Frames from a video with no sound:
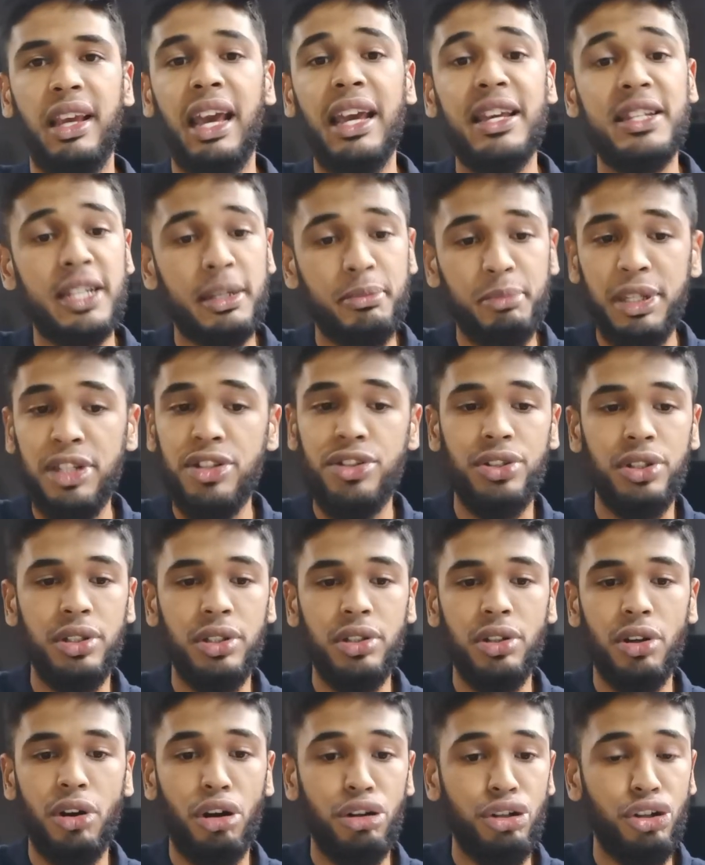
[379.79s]
as I
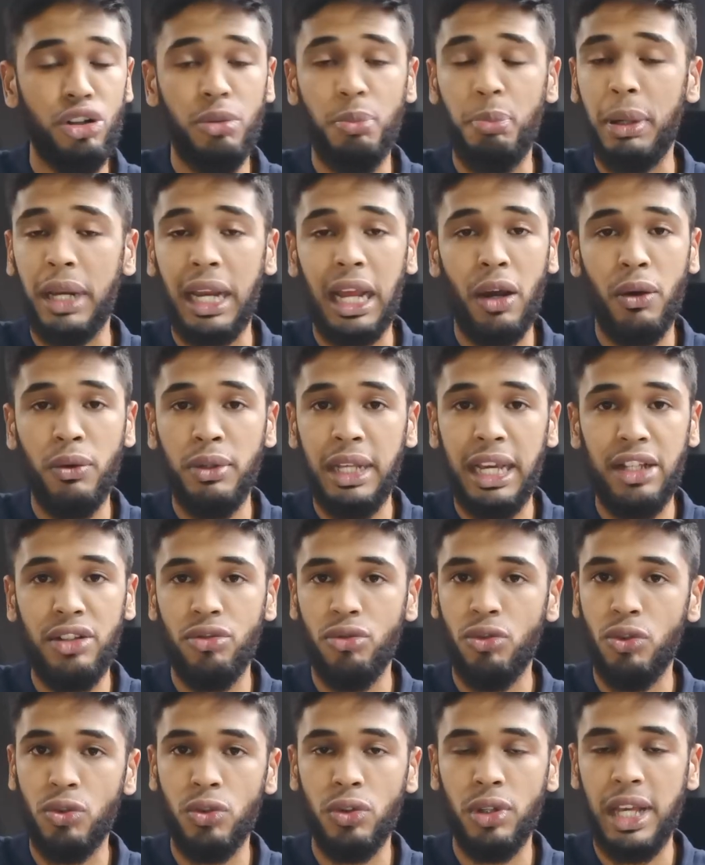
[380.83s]
mentioned, are not brown
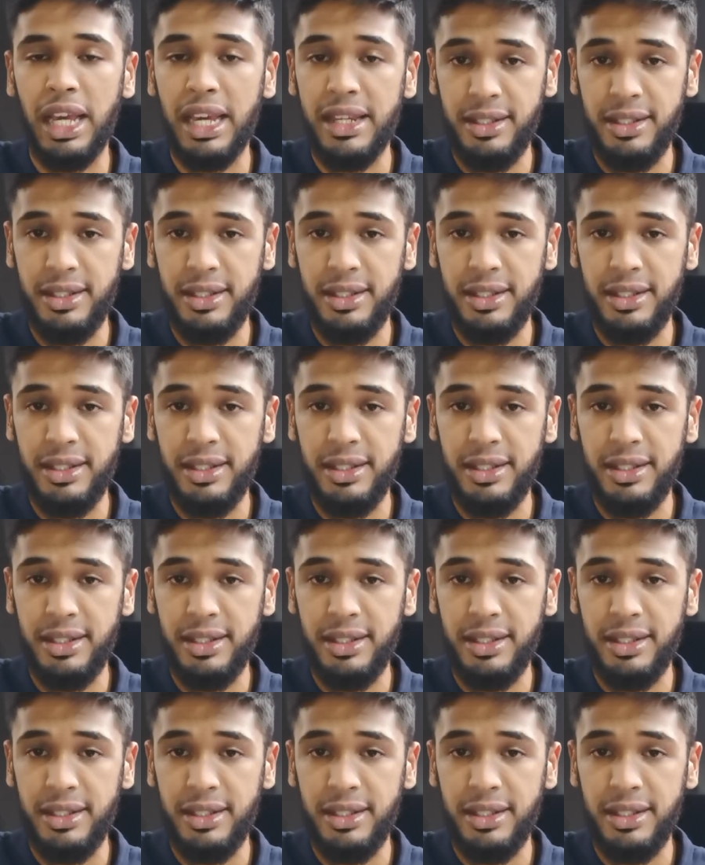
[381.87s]
at all.